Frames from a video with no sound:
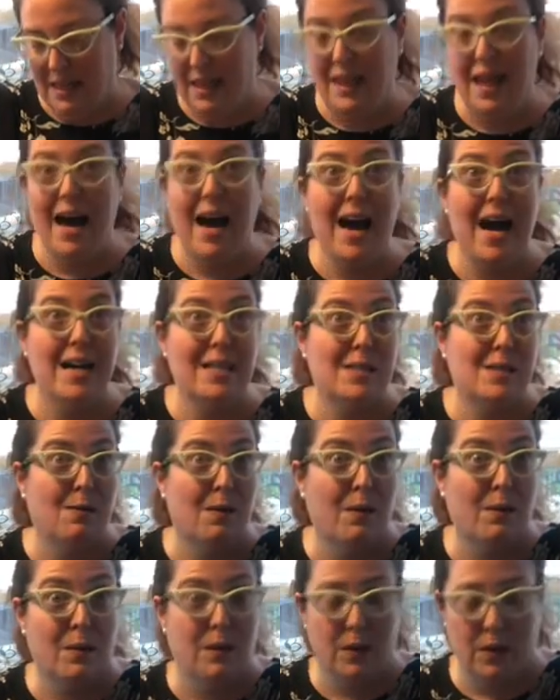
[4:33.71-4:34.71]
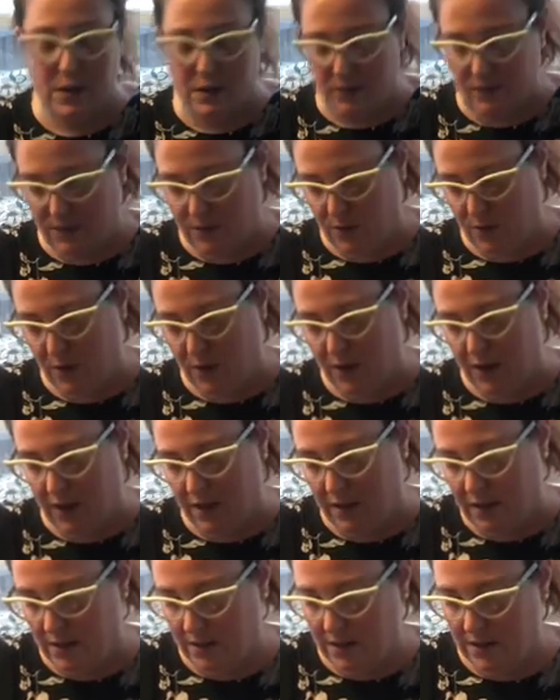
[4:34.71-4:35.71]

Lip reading: That's what we're looking for.